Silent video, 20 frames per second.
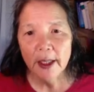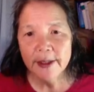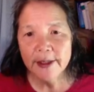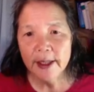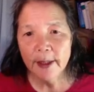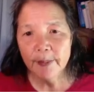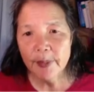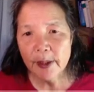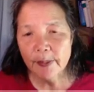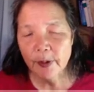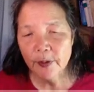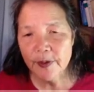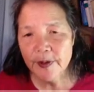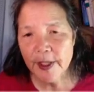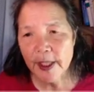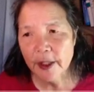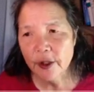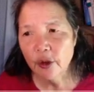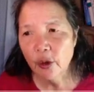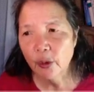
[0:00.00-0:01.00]
Some people
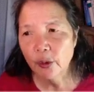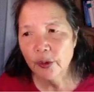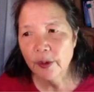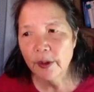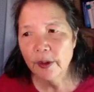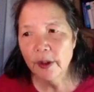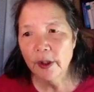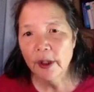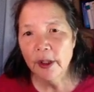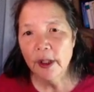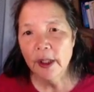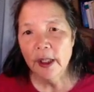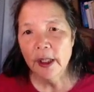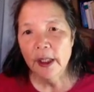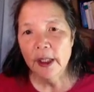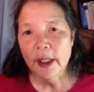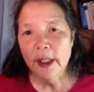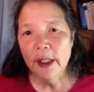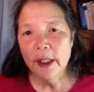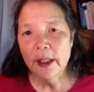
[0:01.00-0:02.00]
say don't
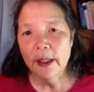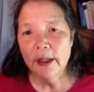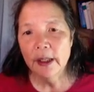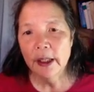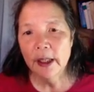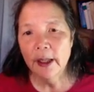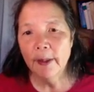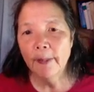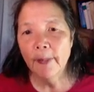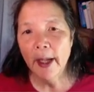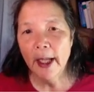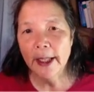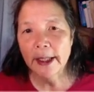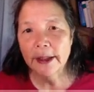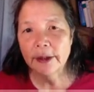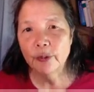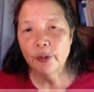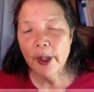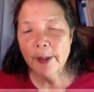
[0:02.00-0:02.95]
combine